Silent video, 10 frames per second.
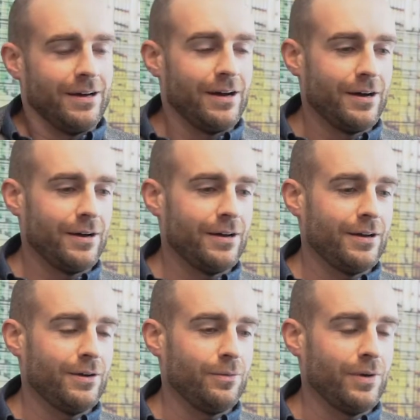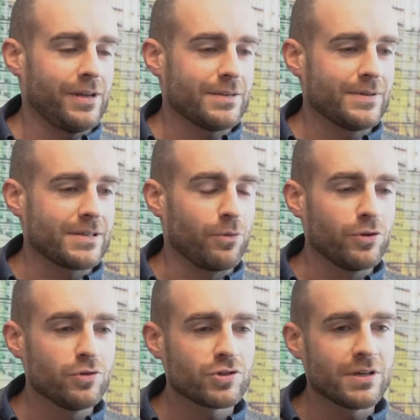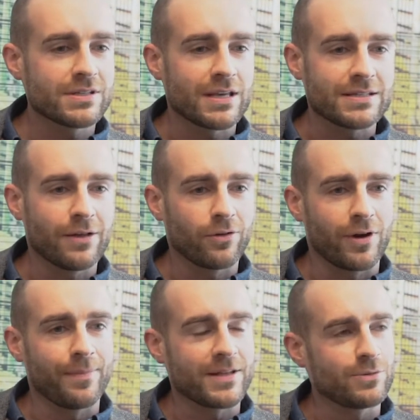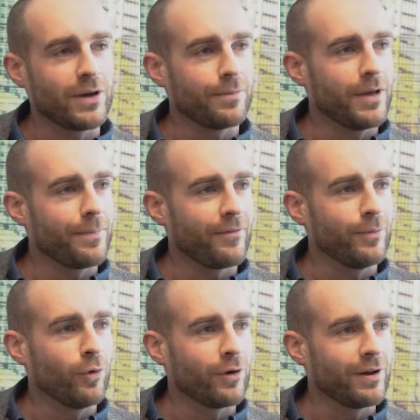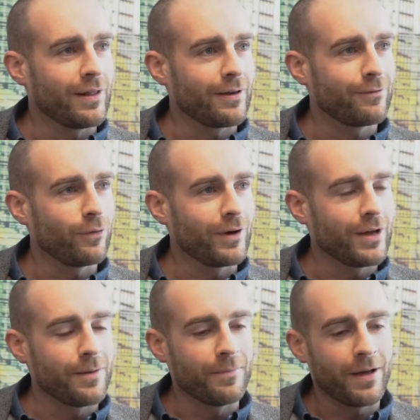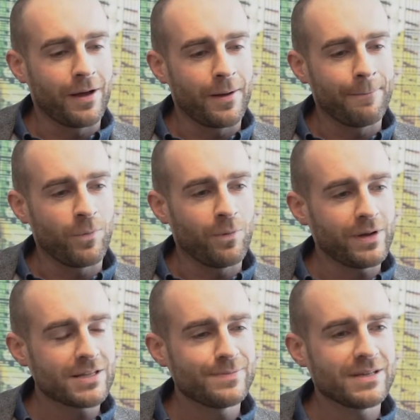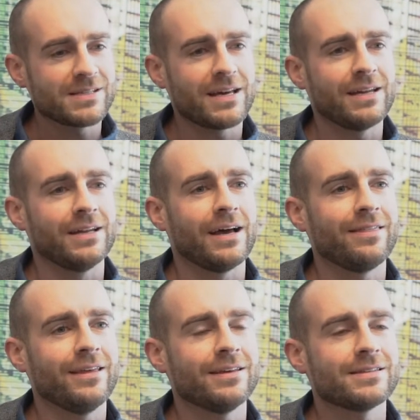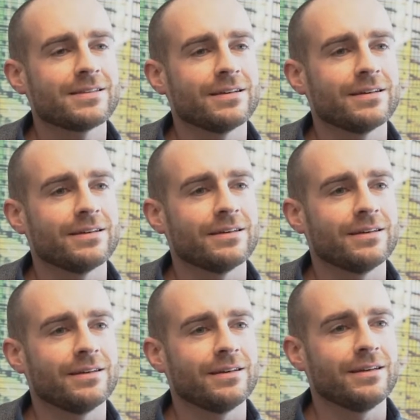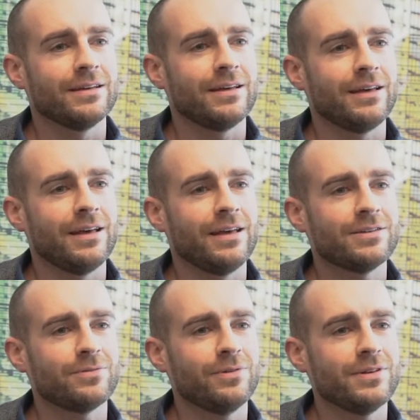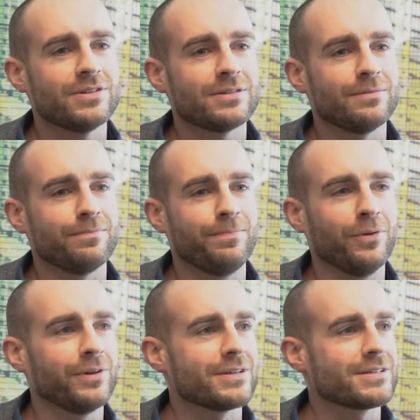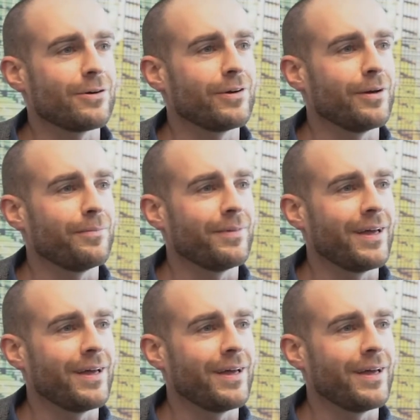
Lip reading: What gets me excited? Well, usually it's like Telegram that's waking me up every morning at like 4 a.m. But what gets me excited? I think it's really just building a startup.